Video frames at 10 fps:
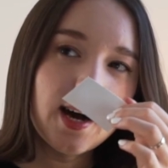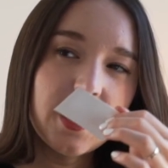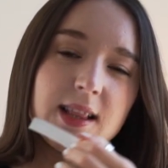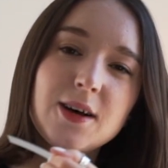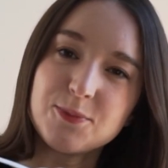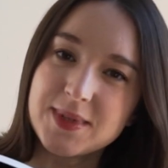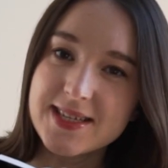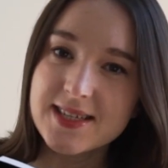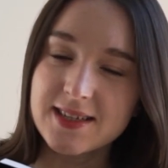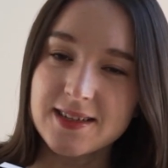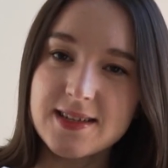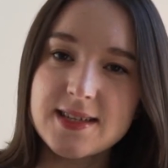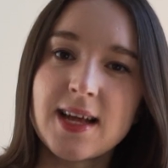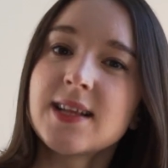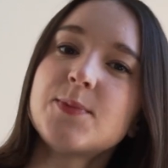I love medicinal
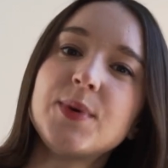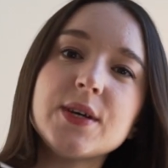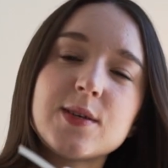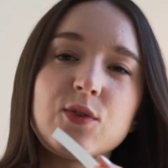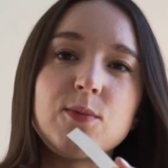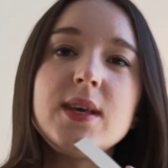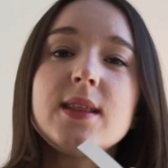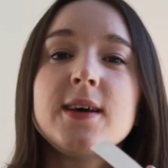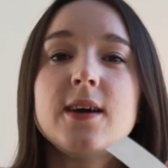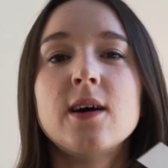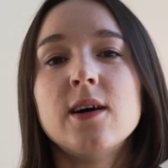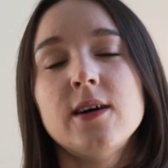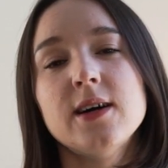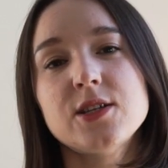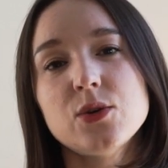scents because for me they
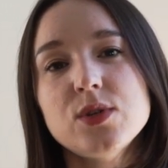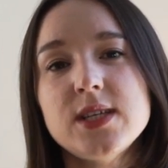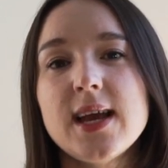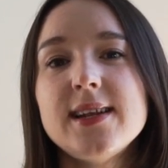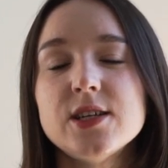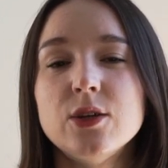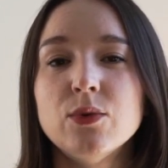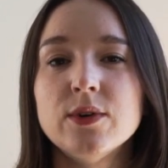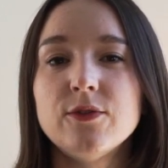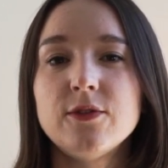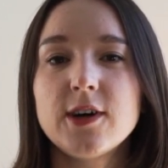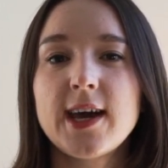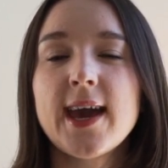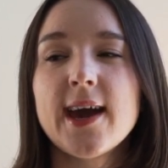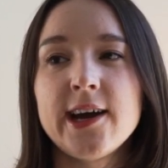are associated with
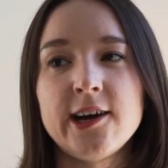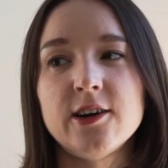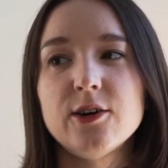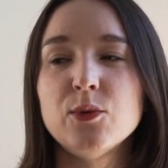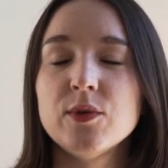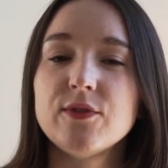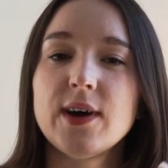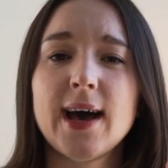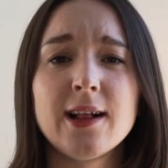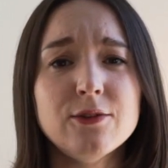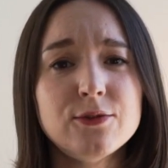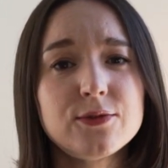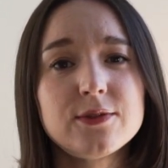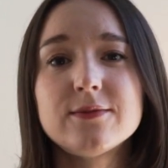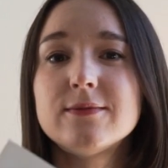care, with
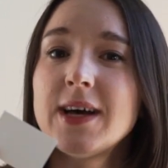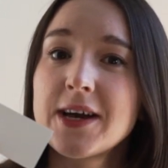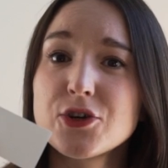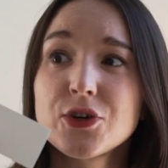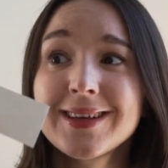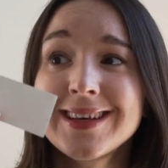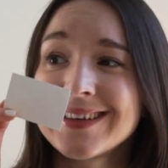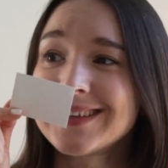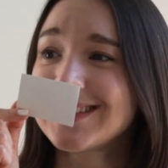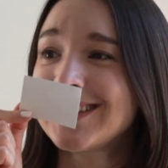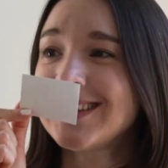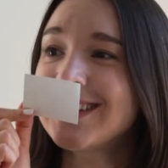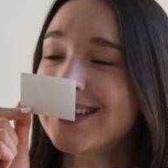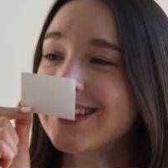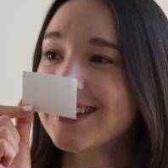health, actually.
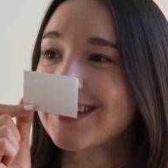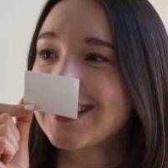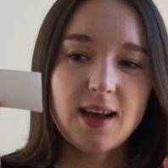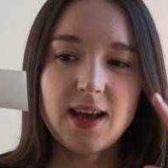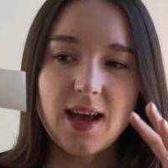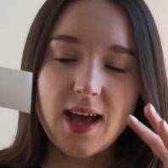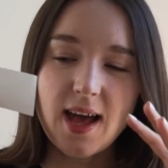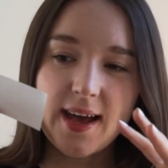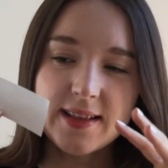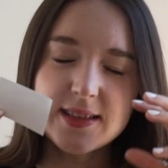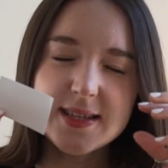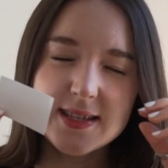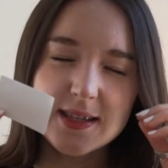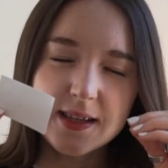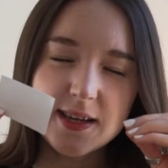And
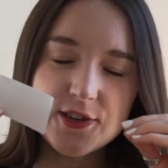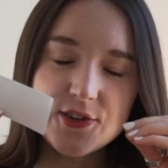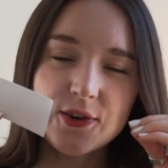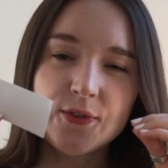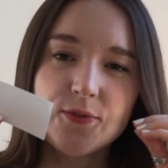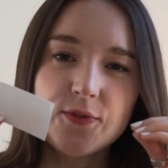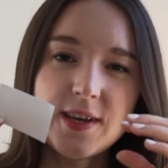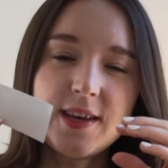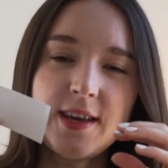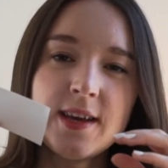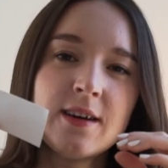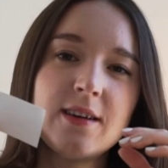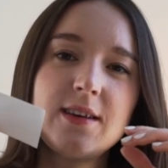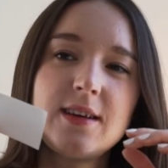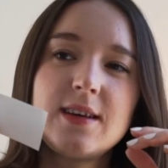this touch of fig
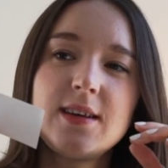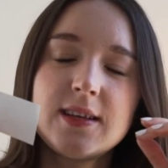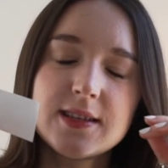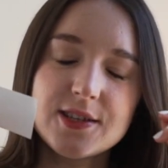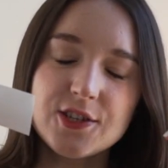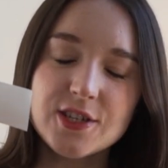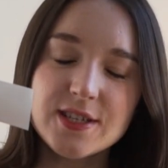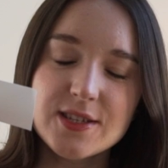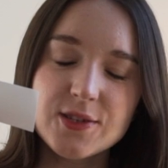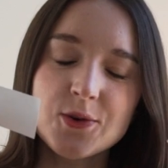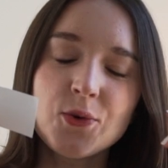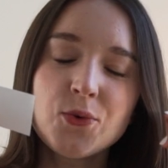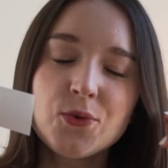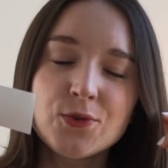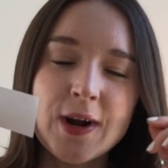here, it's just
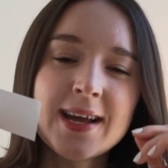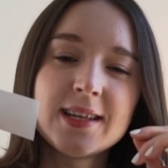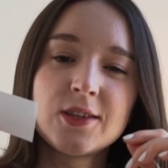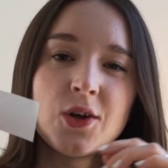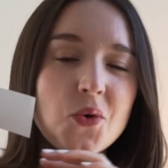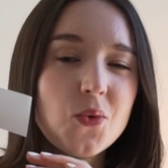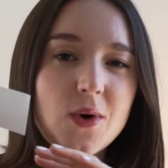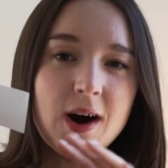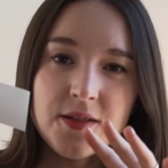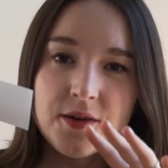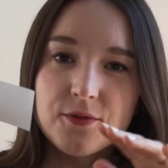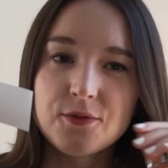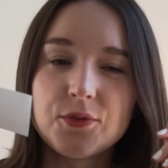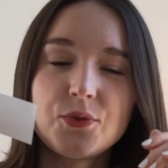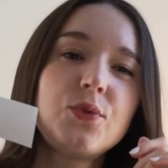so right. No other
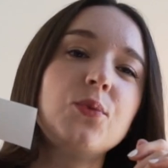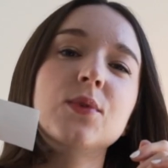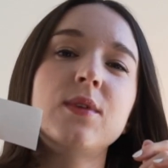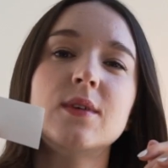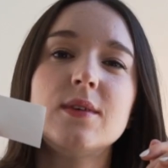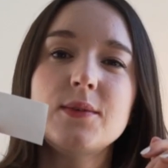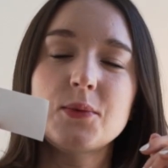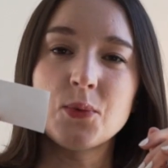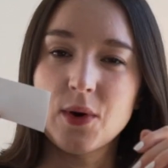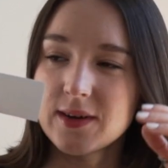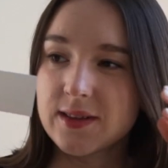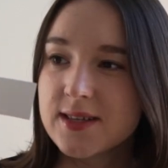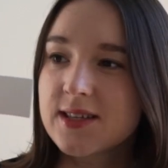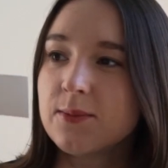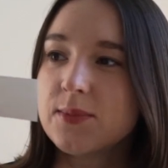fruit would work in
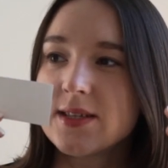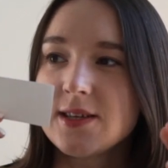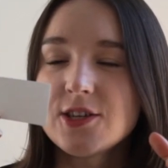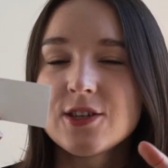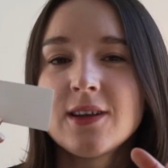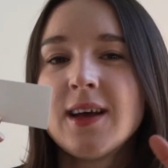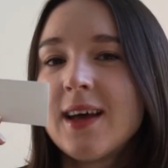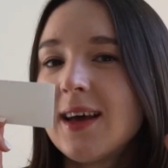this composition.